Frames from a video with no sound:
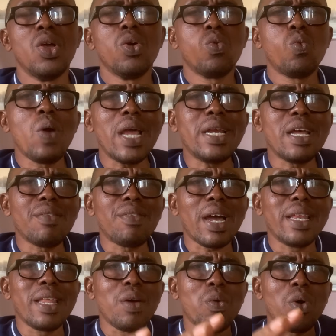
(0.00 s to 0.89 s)

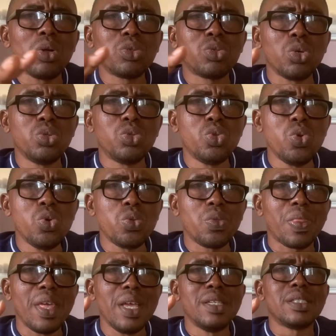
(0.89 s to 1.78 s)
Whenever they want to do
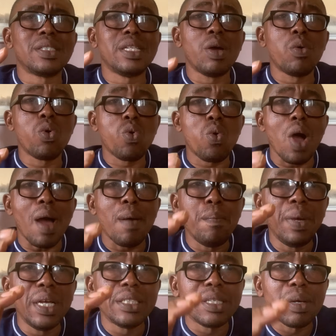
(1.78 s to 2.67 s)
things, they will go
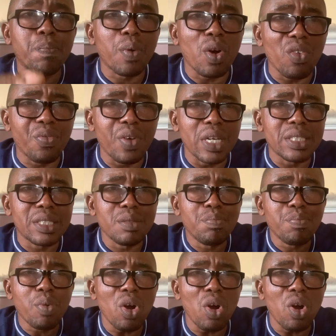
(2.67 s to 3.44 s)
and meet the prophet.